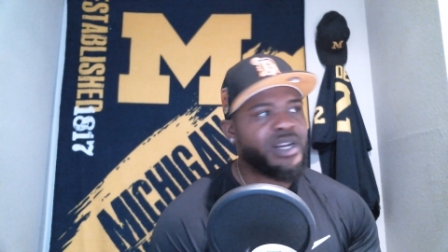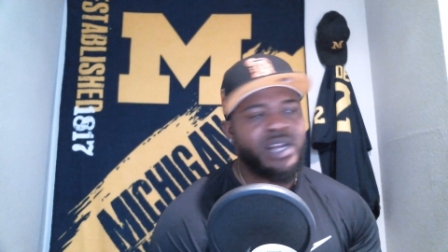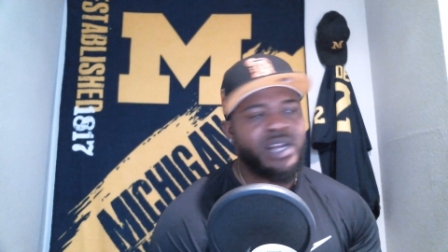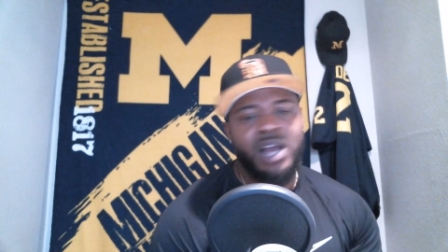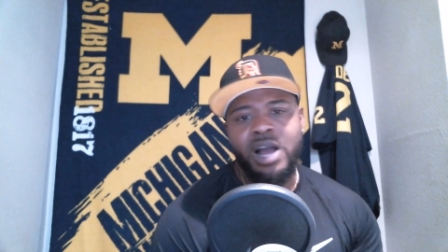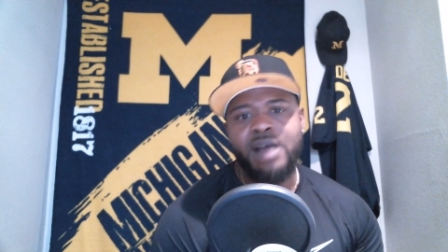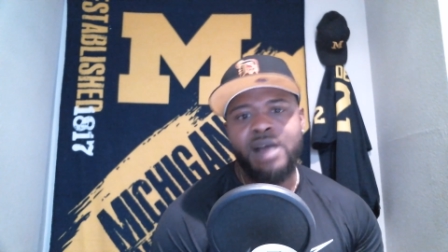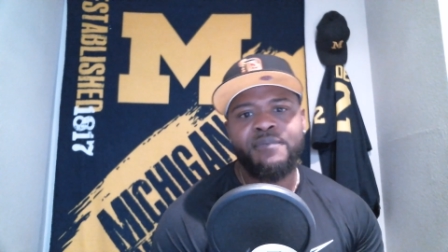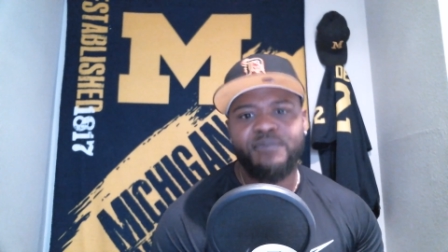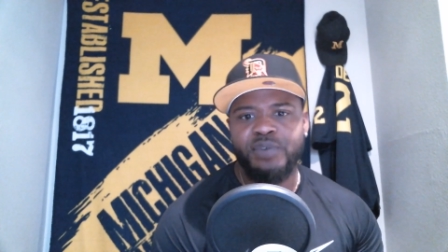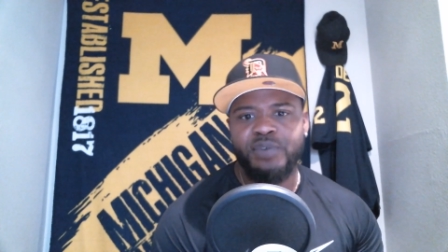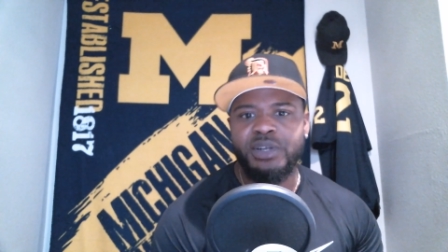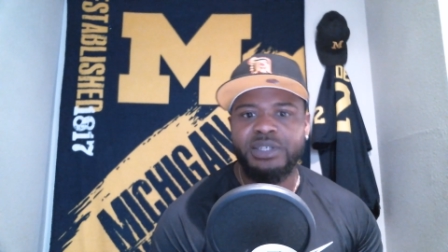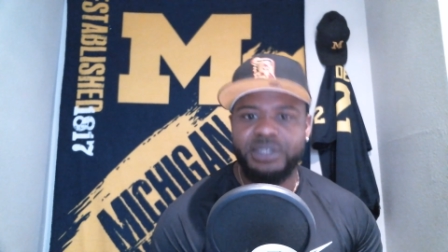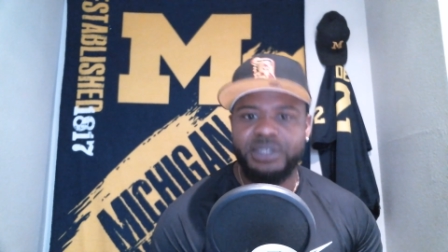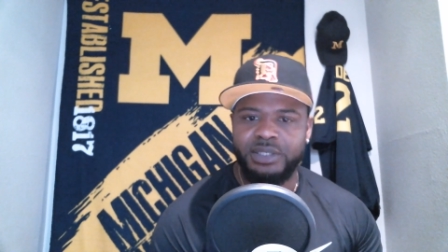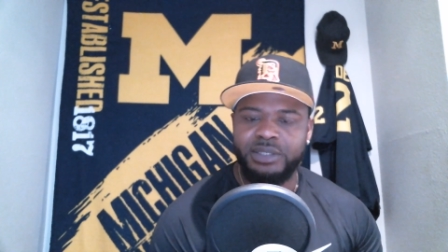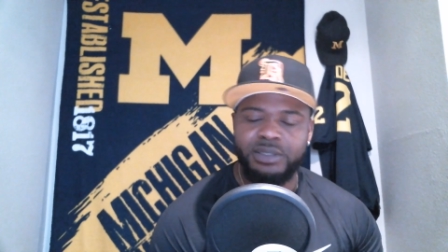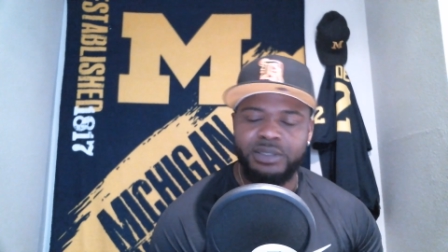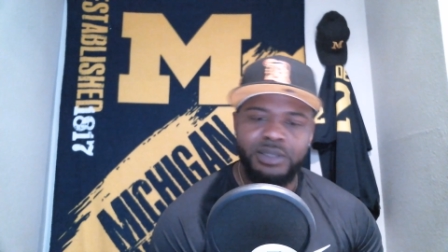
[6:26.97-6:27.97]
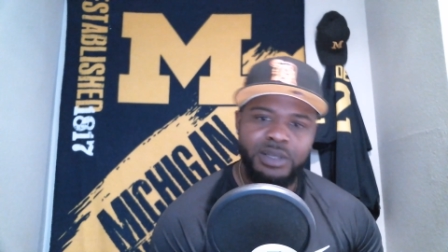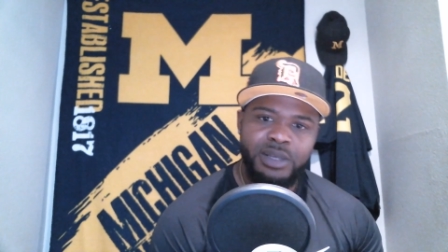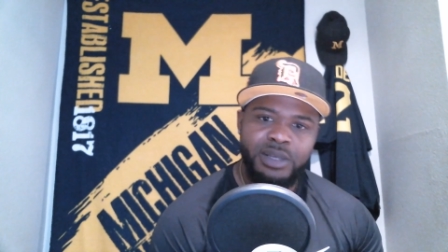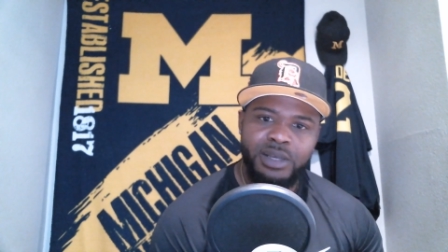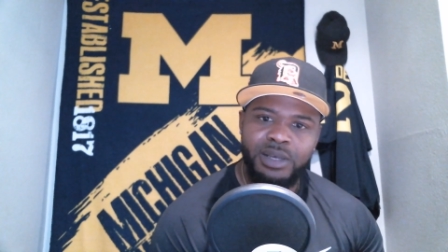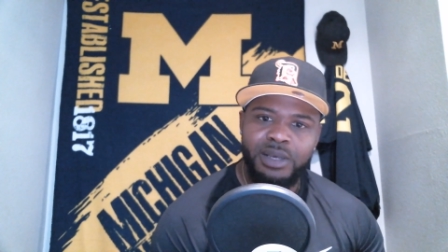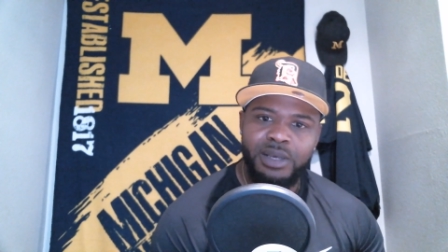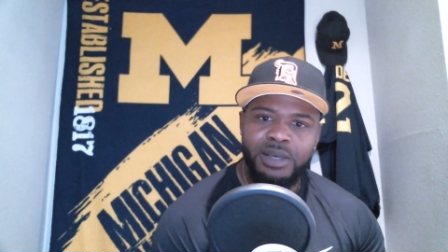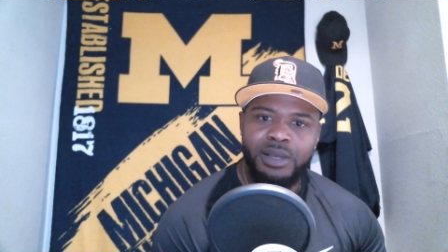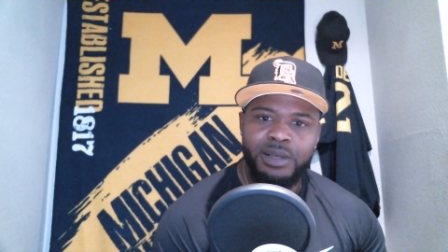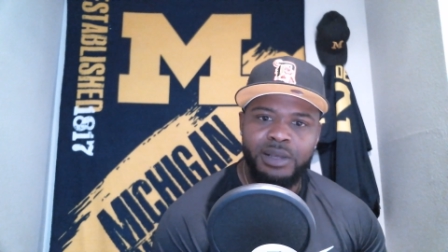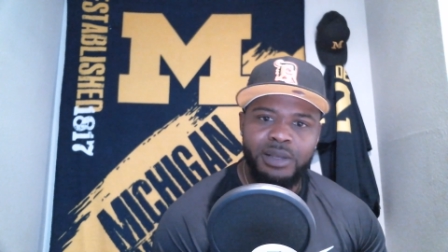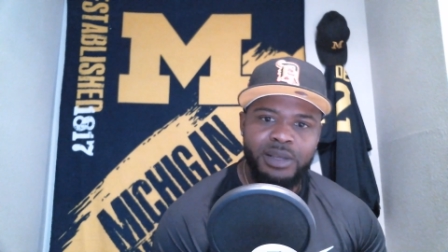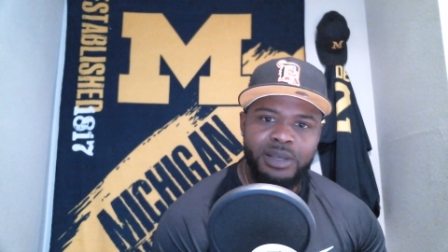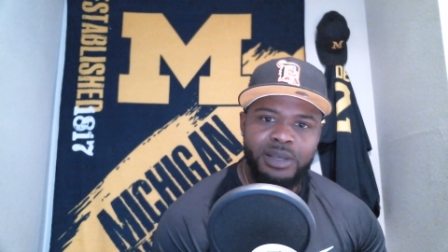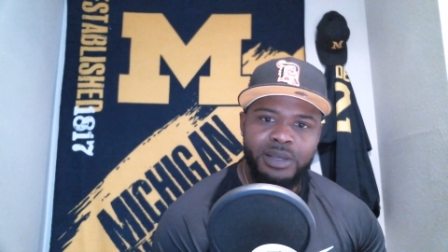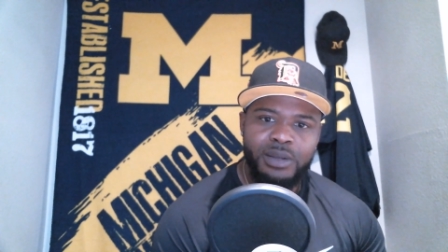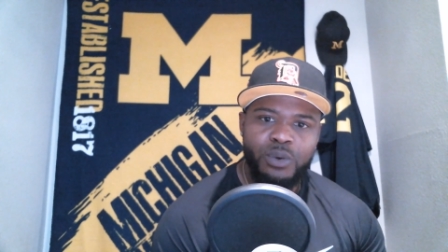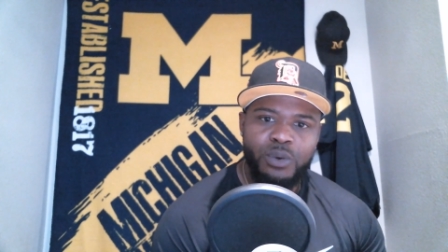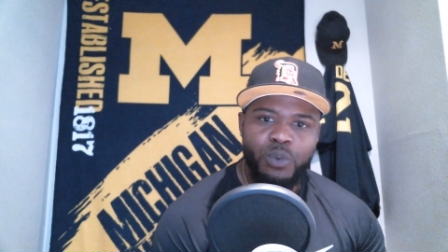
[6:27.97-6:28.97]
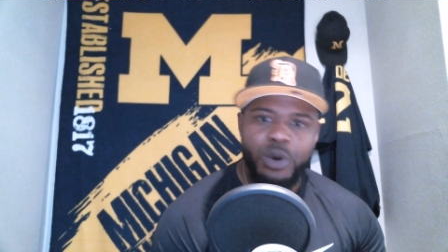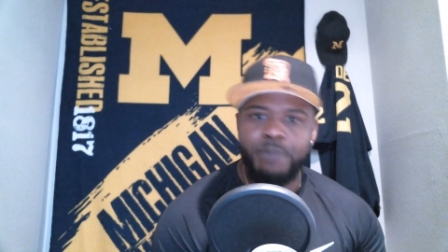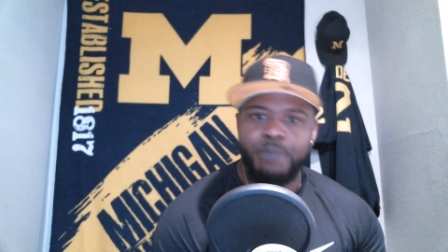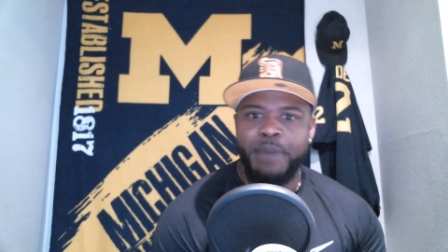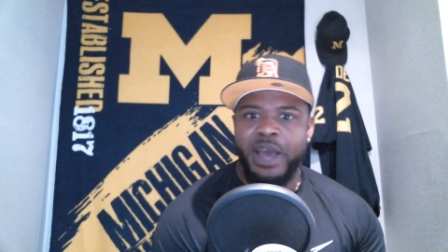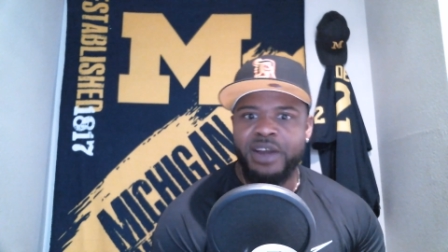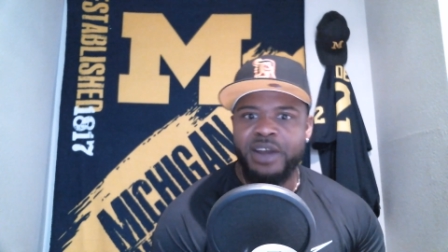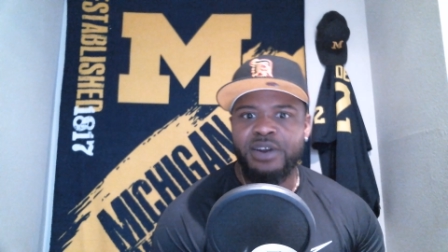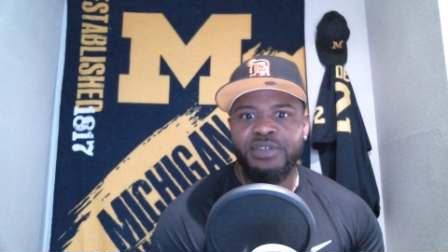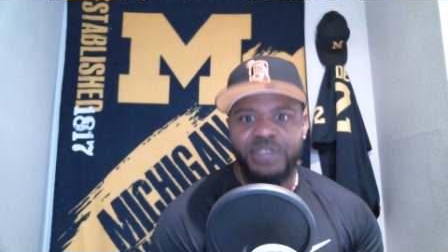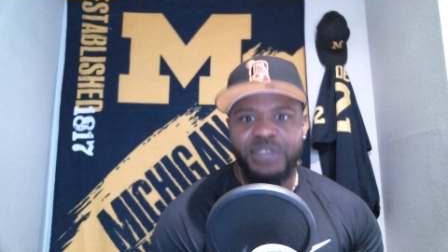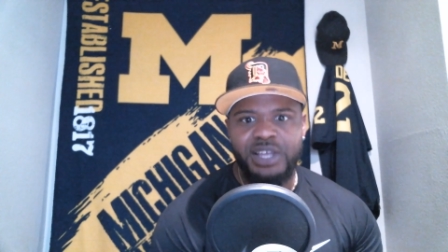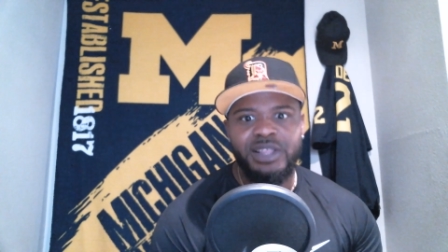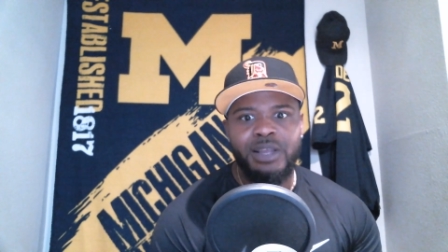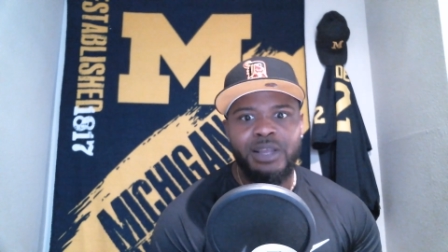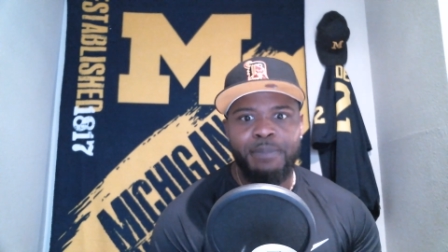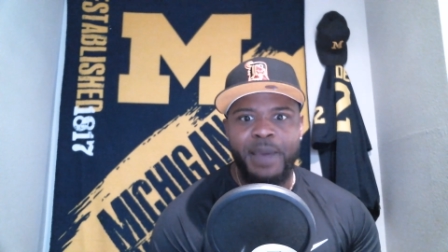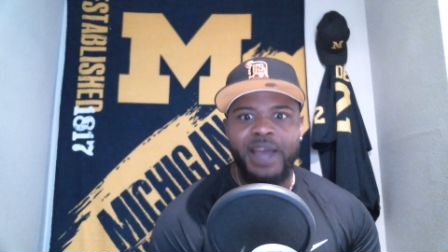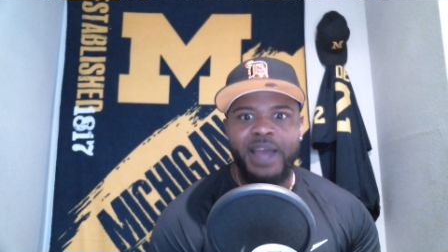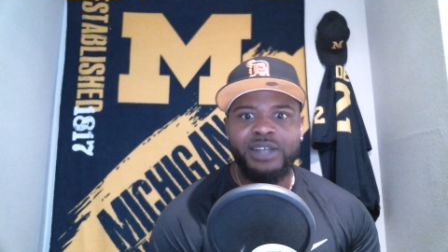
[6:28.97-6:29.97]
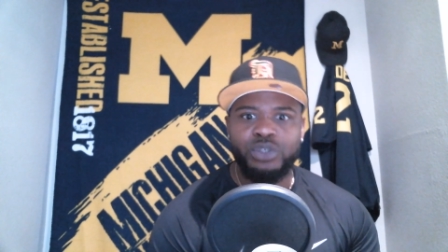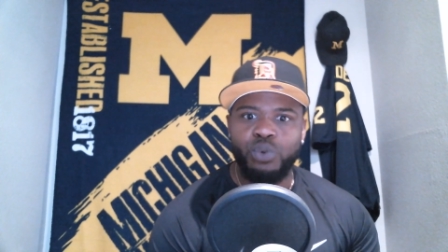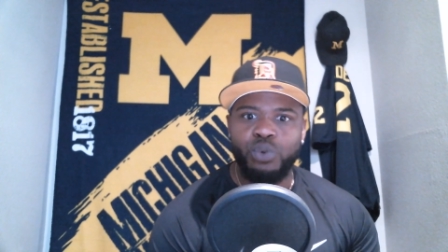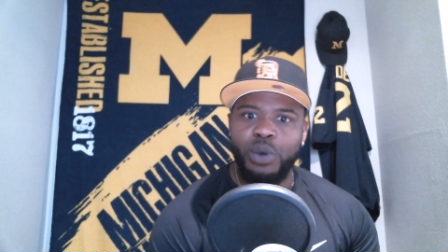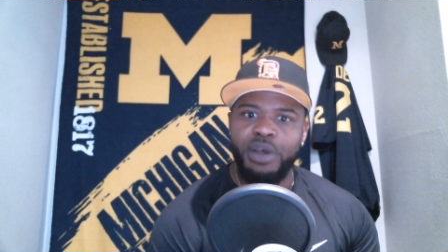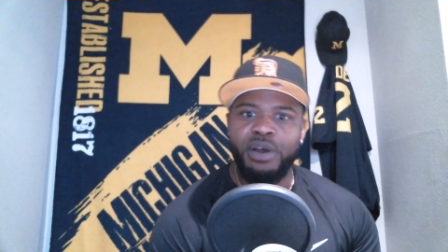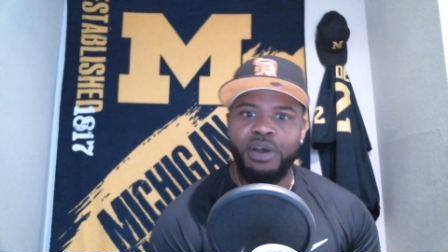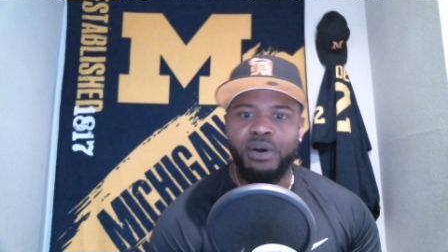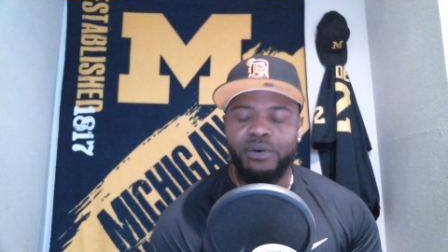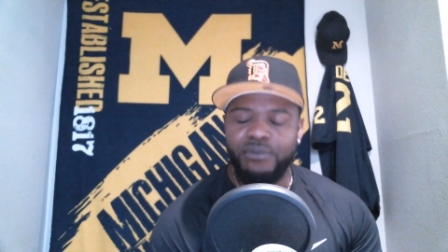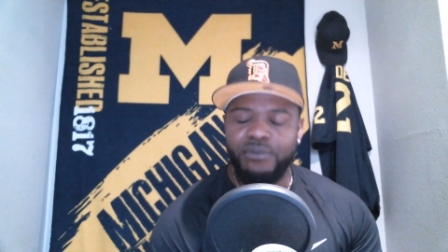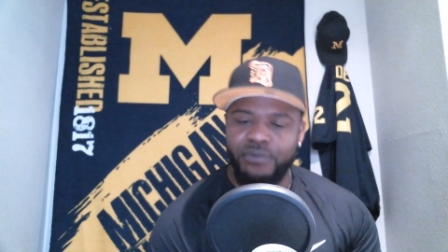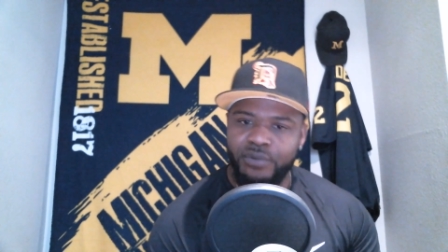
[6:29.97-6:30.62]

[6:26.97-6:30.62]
conference. We're better than the Pac-12.